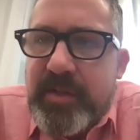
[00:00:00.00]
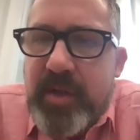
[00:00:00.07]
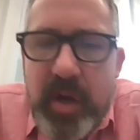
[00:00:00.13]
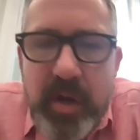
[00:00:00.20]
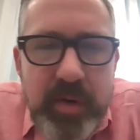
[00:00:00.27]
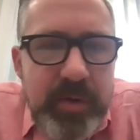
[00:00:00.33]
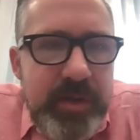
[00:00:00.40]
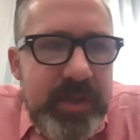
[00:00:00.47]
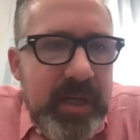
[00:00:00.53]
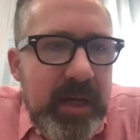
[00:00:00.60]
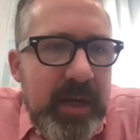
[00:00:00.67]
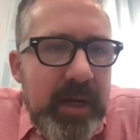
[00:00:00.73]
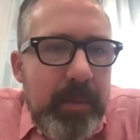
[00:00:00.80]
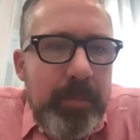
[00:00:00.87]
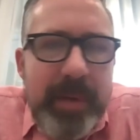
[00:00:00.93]
nodes
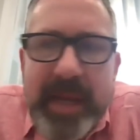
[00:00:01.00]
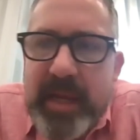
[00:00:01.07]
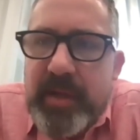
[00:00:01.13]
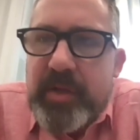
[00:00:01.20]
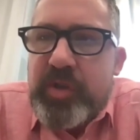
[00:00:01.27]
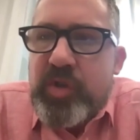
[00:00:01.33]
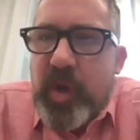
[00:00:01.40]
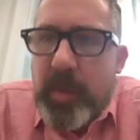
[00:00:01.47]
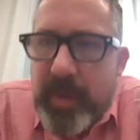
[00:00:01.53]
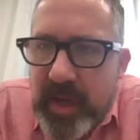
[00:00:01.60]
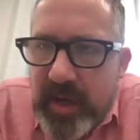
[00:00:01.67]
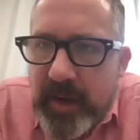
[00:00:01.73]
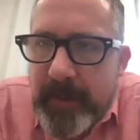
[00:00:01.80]
being distributed,